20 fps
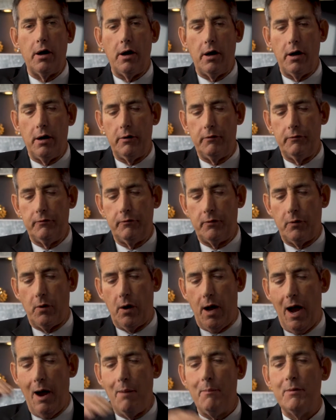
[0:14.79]
of
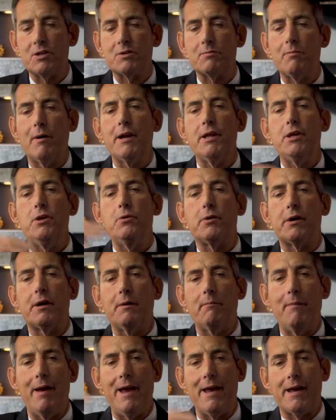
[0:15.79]
how much money you
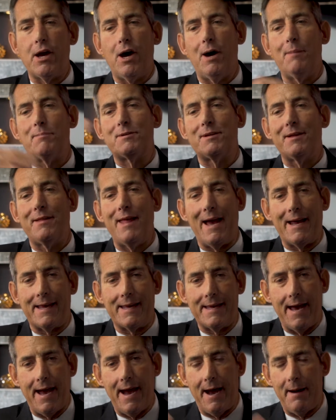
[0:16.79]
can make up to that
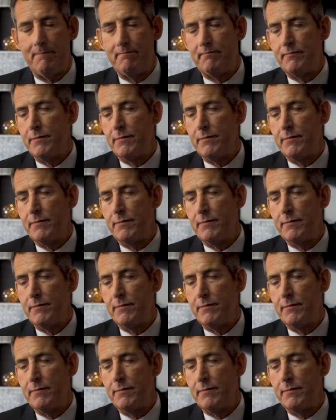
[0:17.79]
cap.